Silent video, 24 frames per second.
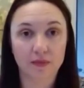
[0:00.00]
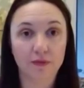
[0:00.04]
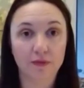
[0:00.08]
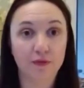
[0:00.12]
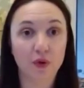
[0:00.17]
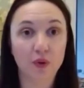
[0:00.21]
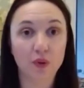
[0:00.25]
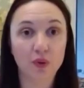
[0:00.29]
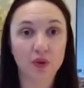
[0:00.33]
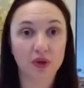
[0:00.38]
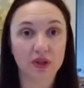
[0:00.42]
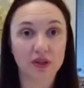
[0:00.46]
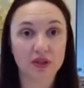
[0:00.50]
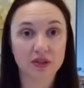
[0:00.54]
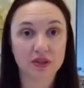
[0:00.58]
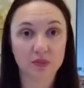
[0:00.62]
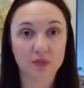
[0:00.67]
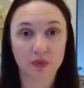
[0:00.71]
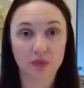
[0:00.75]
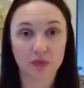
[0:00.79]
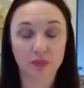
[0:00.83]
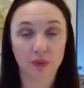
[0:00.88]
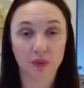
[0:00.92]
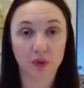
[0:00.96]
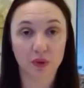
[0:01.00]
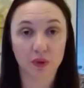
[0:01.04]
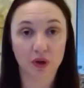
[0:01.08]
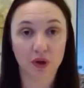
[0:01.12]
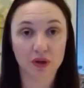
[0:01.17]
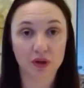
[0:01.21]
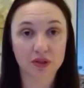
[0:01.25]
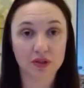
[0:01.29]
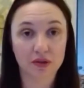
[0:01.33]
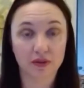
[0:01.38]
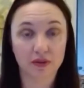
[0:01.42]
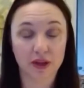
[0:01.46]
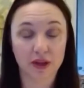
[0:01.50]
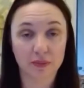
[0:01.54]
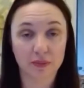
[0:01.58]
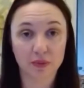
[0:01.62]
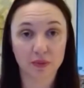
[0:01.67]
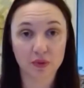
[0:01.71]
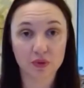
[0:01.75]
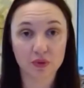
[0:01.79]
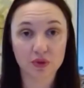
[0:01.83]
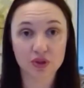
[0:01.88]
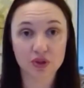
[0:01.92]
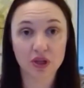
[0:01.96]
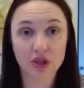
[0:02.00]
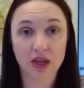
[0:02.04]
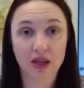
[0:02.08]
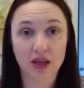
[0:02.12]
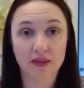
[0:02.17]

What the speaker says: focus with regard to light pollution.